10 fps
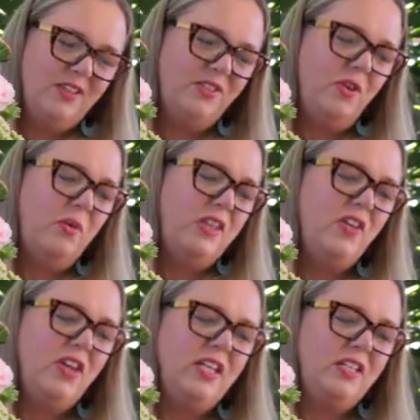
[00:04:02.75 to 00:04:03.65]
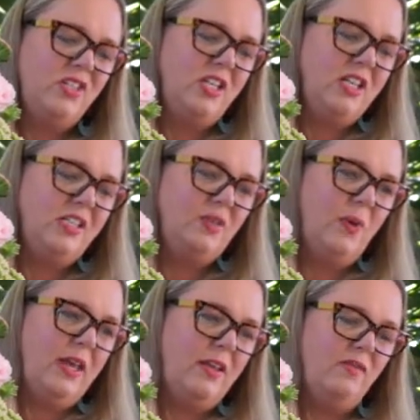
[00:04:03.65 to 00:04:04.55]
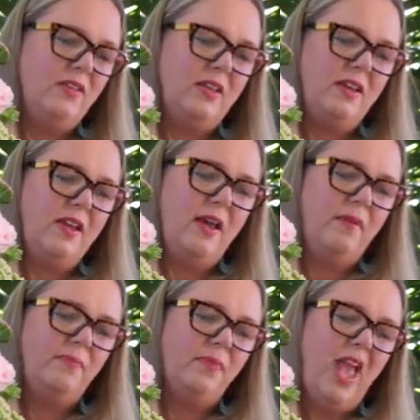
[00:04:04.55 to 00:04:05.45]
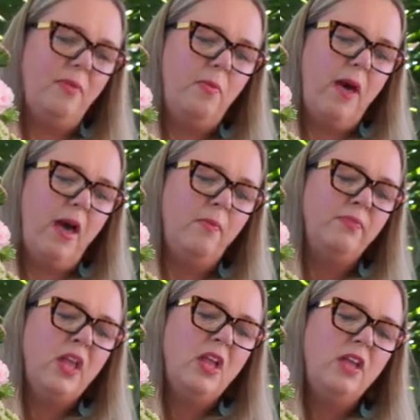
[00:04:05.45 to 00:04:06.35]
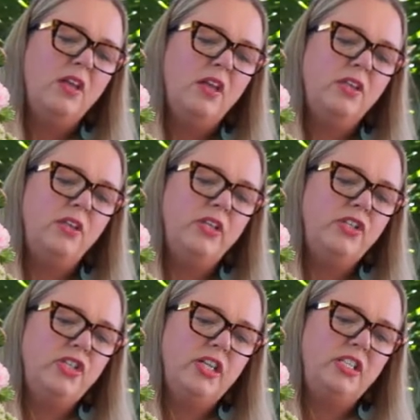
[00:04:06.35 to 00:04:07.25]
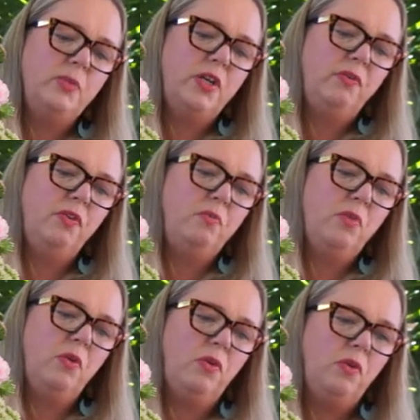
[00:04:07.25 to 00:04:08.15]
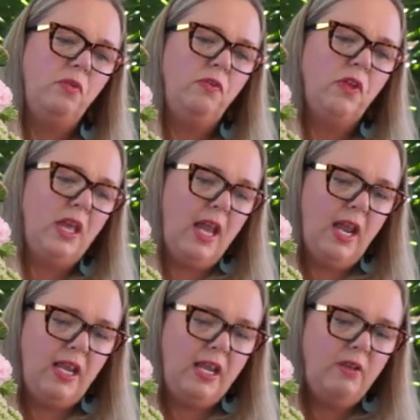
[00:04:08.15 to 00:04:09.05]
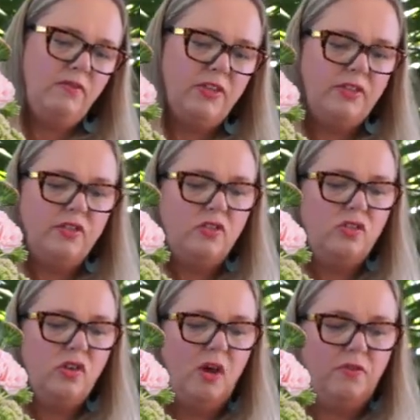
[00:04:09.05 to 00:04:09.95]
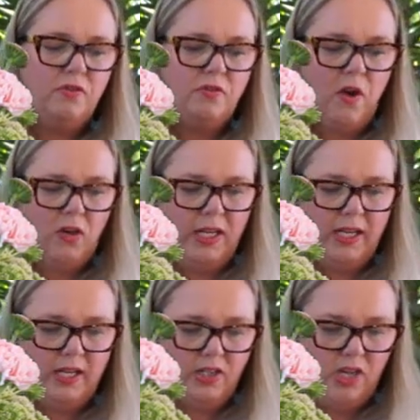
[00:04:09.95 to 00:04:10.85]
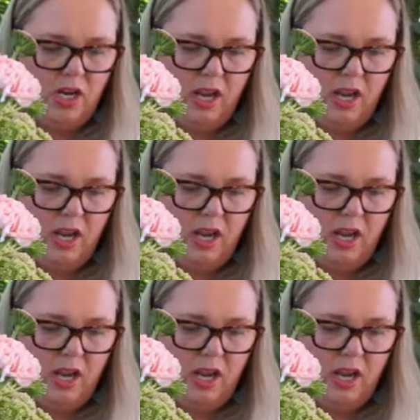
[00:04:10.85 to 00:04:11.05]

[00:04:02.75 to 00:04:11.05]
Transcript: So with your conditioning this week of the chamomile, you just want to remove any of the soft foliage